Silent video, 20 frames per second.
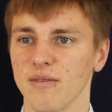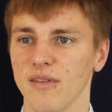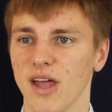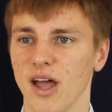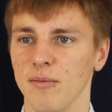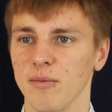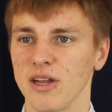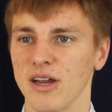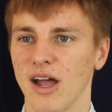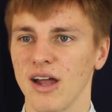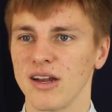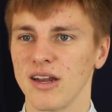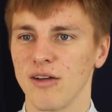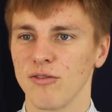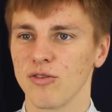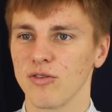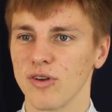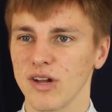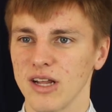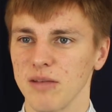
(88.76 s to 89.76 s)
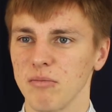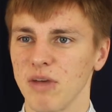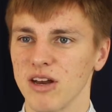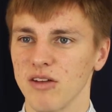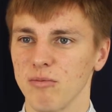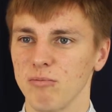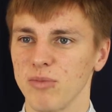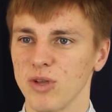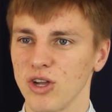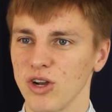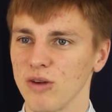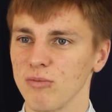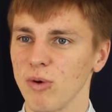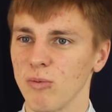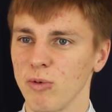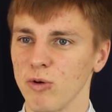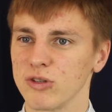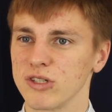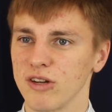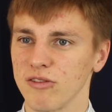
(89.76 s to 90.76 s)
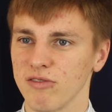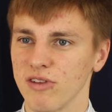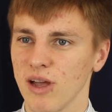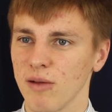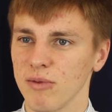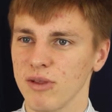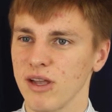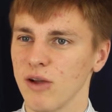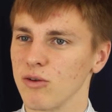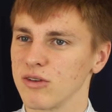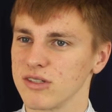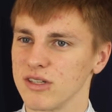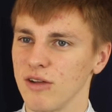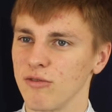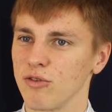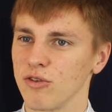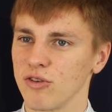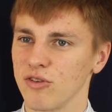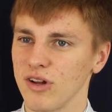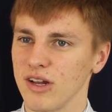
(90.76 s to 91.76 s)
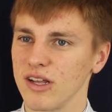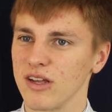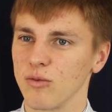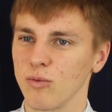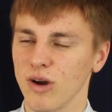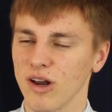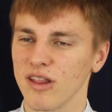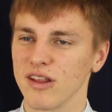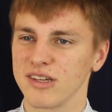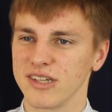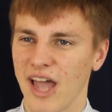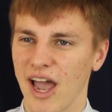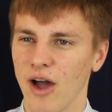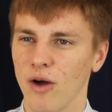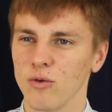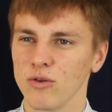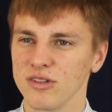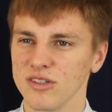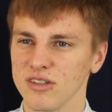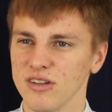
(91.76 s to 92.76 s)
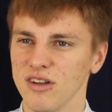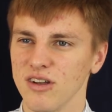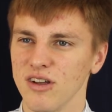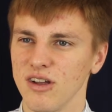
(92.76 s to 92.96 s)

I mean, I never really met a pure Mapuche family. I was never really in one of the towns.